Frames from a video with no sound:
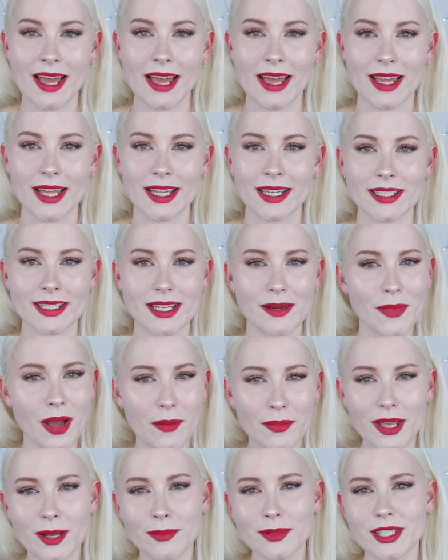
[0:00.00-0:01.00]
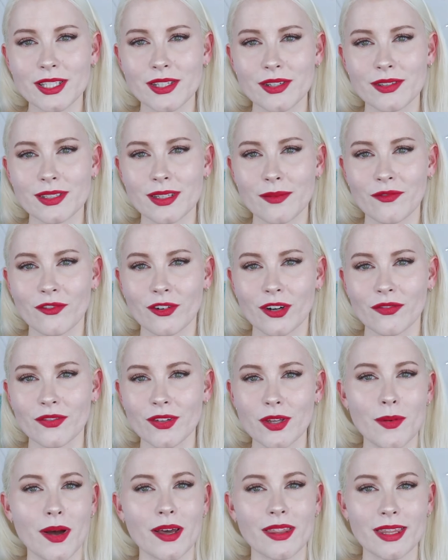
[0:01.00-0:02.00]
and I might be able to use them for a
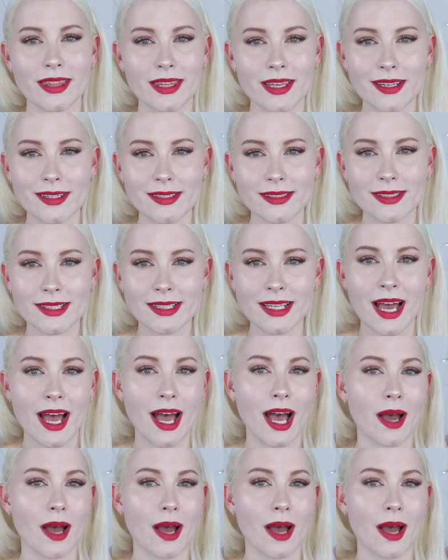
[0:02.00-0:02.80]
few other things.